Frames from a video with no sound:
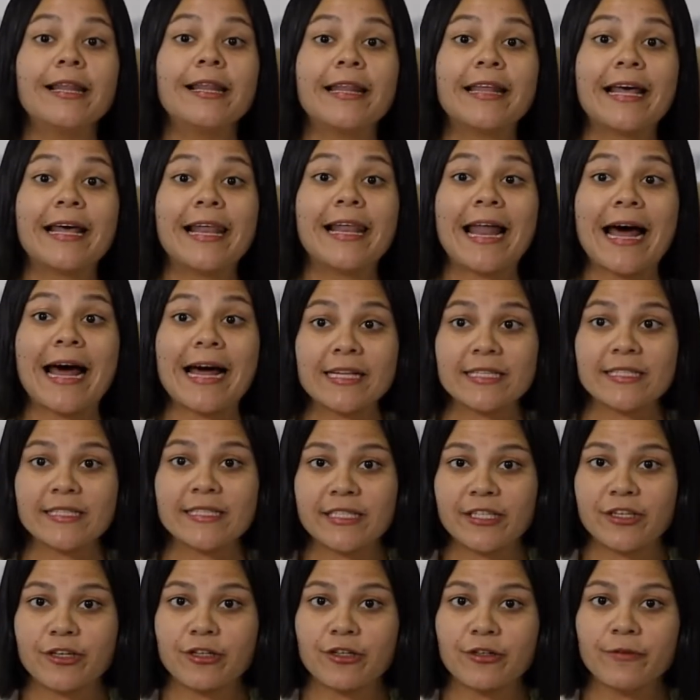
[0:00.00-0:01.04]
The
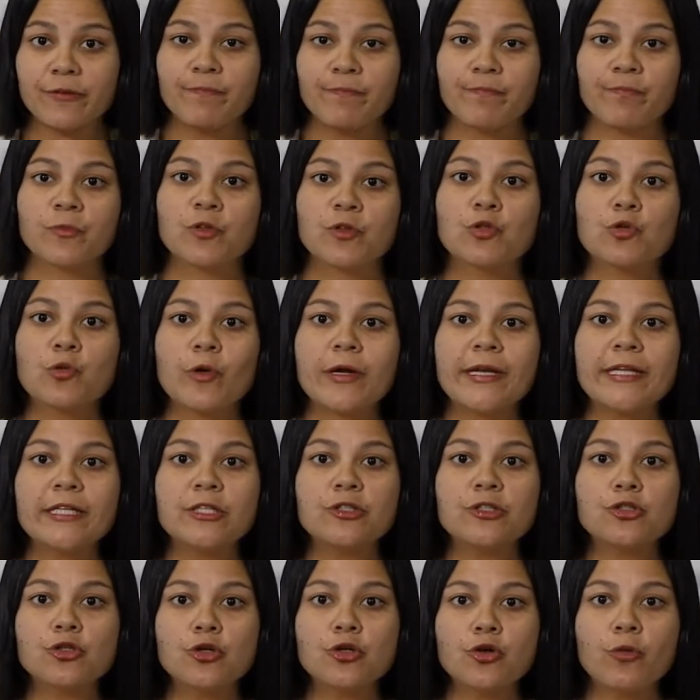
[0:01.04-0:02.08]
last year,
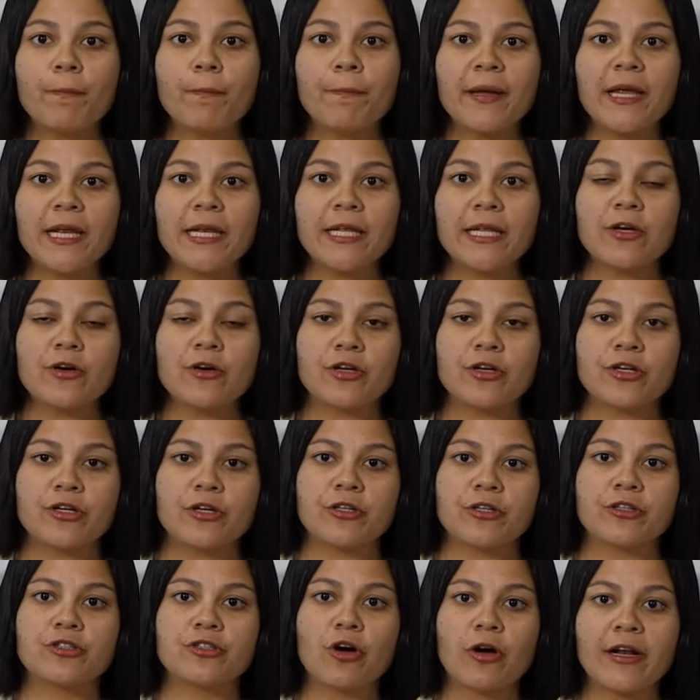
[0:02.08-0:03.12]
$22
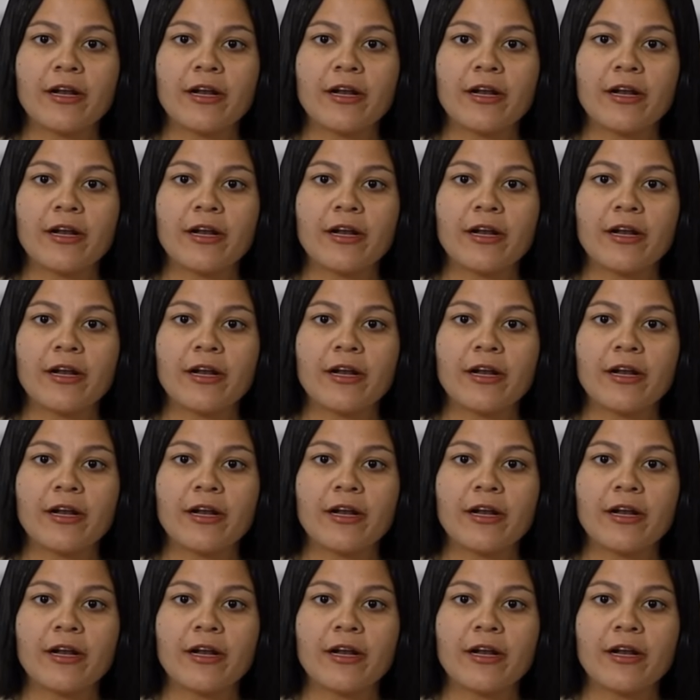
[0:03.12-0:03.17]
billion